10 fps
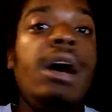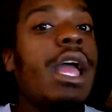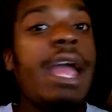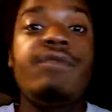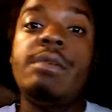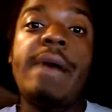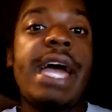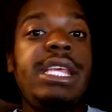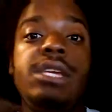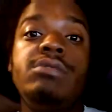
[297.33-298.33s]

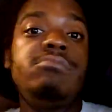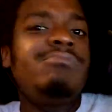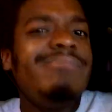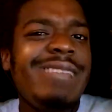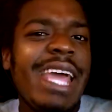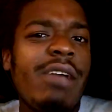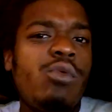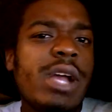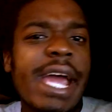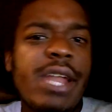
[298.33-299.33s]
Everybody they
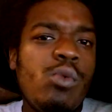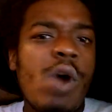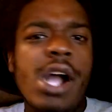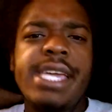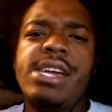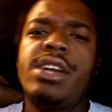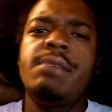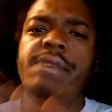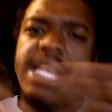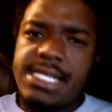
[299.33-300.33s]
were kind of wonky on
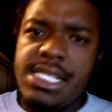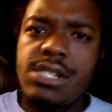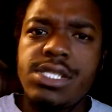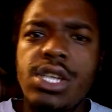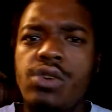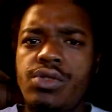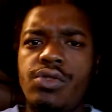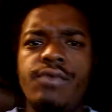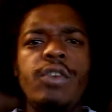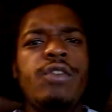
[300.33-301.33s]
it, but they still sold through
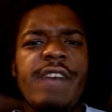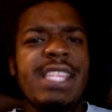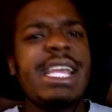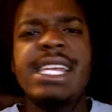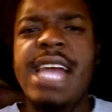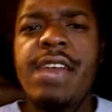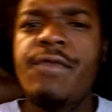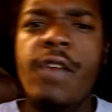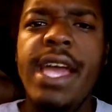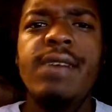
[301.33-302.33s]
the roof. I think Not
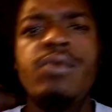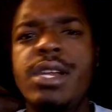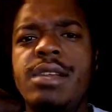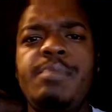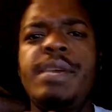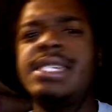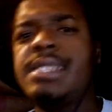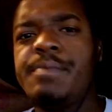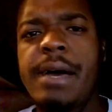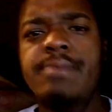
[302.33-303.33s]
Afraid, one of the best
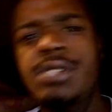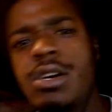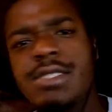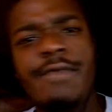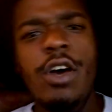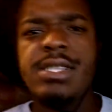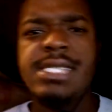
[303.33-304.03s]
hip hop songs of all